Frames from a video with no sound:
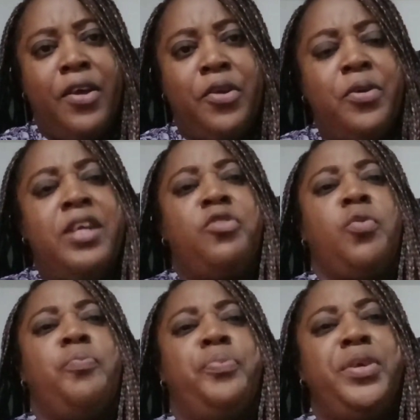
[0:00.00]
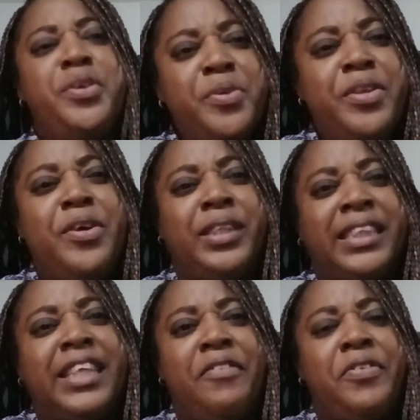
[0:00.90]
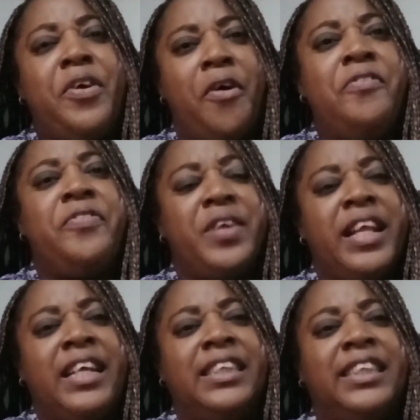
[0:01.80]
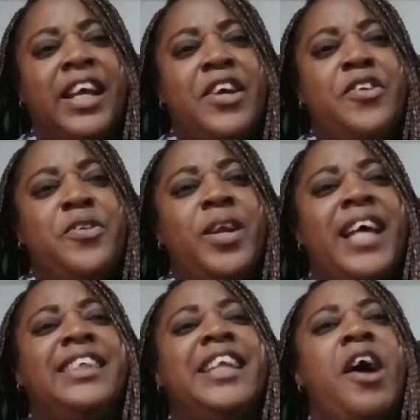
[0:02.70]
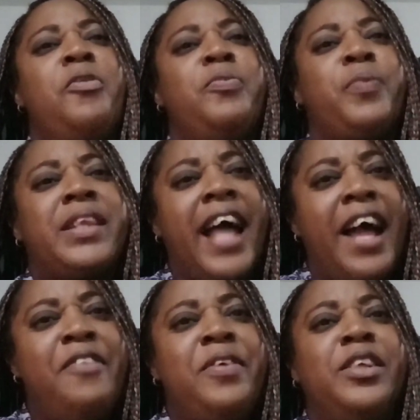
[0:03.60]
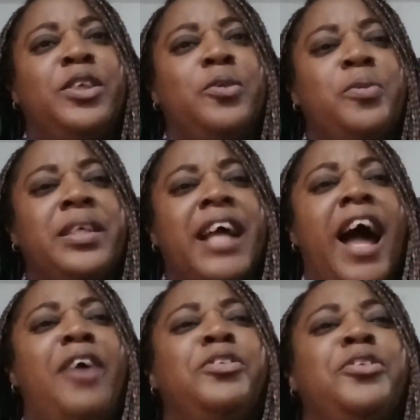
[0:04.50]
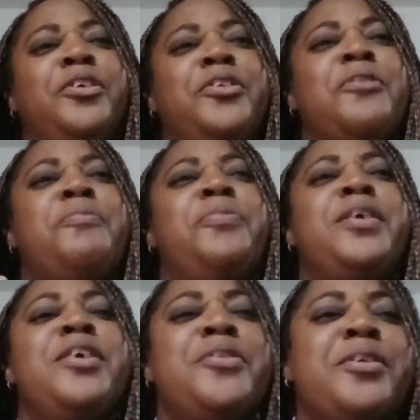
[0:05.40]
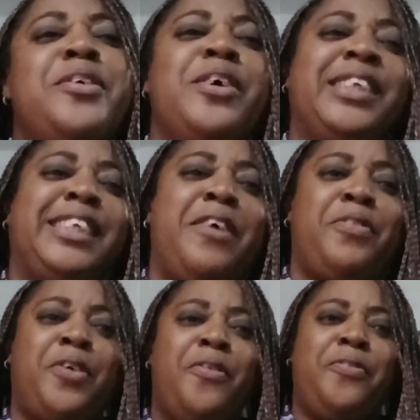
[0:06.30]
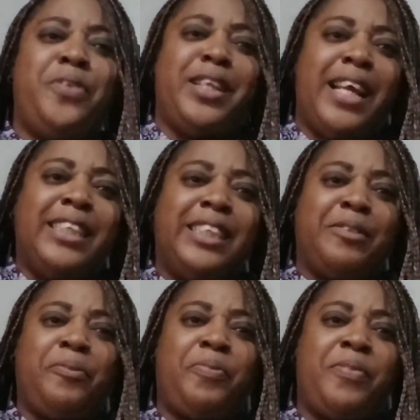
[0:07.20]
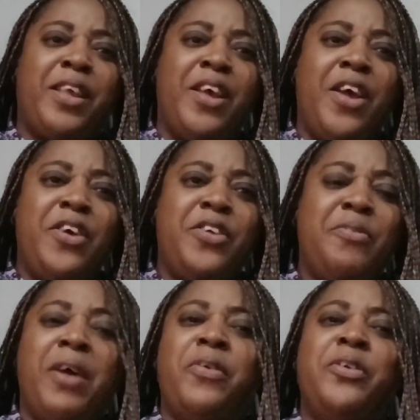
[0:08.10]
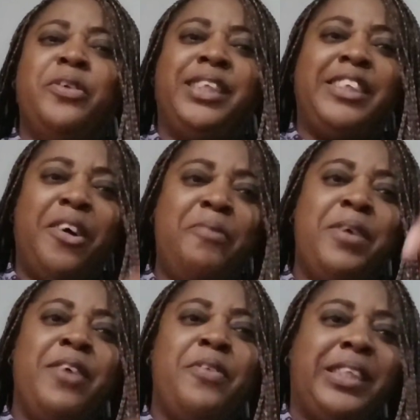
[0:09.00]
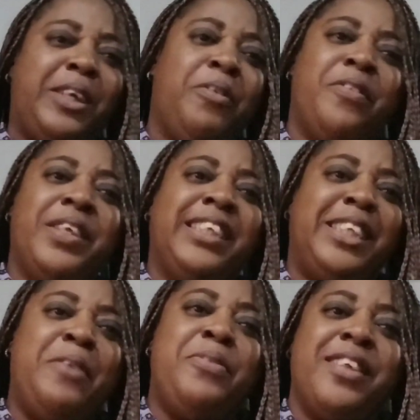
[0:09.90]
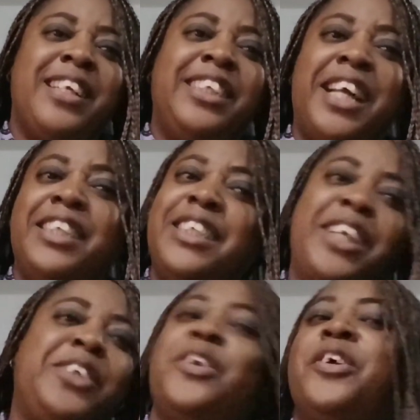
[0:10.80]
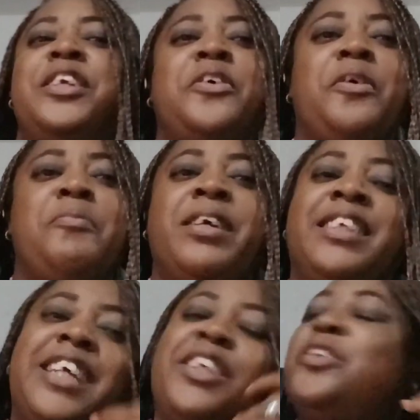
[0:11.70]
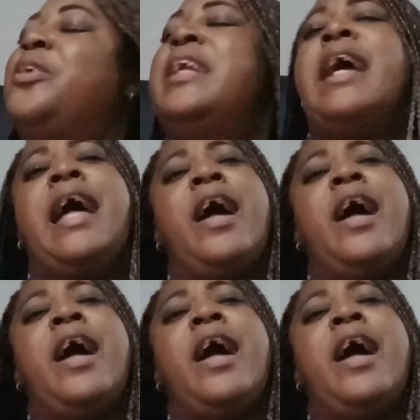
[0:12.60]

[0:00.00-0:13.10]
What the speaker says: You need to build your self confidence. So let's now dive into it. How do you build your self confidence? You might want to tell me some of the tips in the chat section or in the comment section.